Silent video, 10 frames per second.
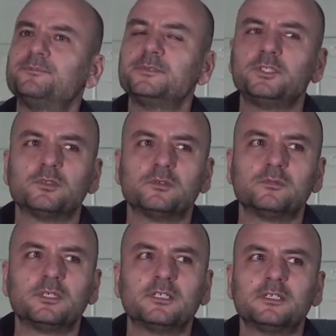you
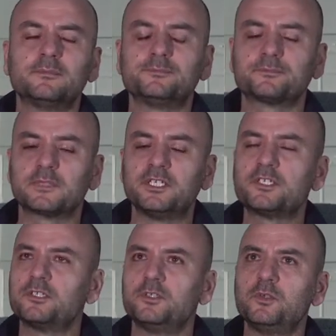know, um,
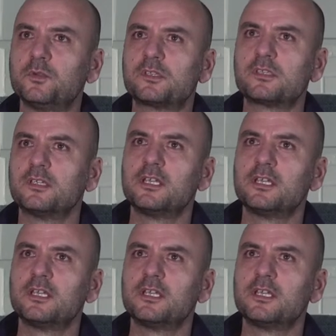institutes.